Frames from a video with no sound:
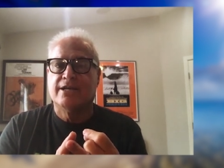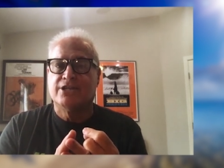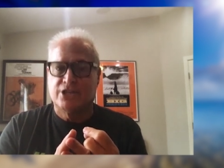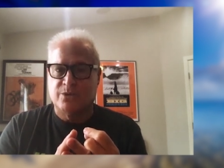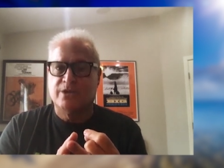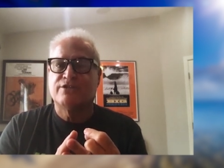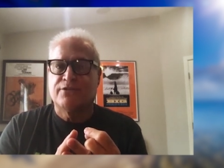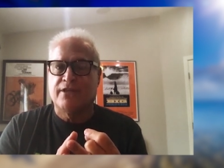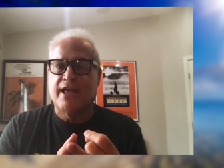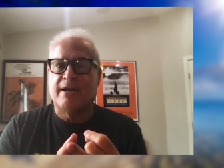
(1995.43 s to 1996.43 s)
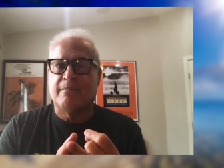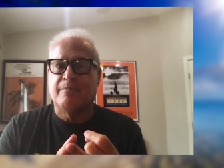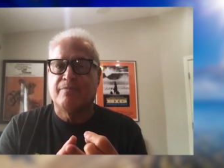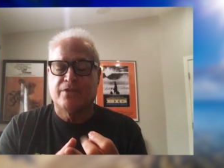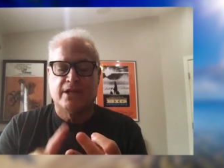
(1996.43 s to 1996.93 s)
So it's for them.
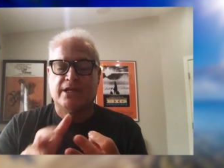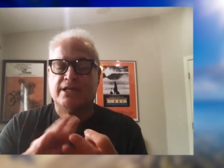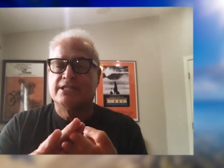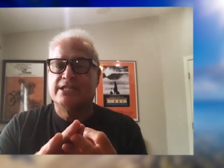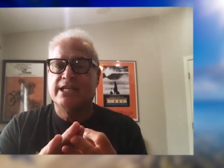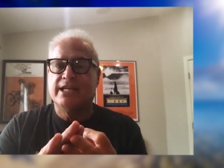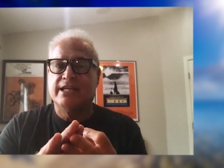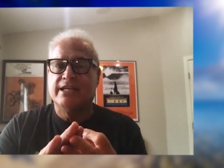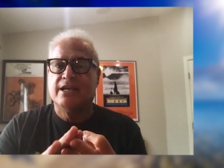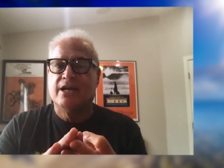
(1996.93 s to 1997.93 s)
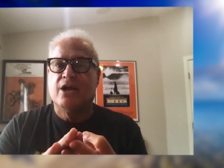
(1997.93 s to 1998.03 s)
C,